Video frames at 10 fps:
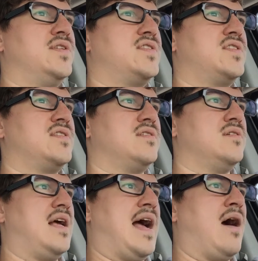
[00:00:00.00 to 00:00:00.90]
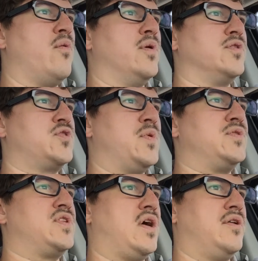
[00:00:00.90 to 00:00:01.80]
us how we were
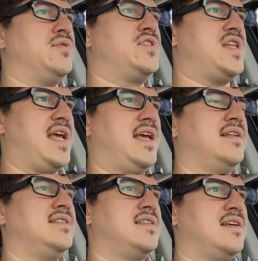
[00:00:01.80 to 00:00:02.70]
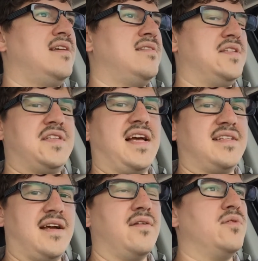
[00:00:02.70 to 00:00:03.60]
supposed to understand the
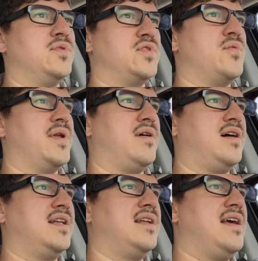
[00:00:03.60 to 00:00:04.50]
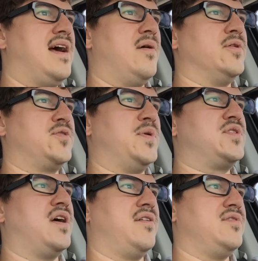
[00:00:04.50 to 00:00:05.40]
satire that was going on, how we were
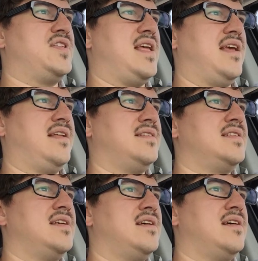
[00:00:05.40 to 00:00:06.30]
supposed to understand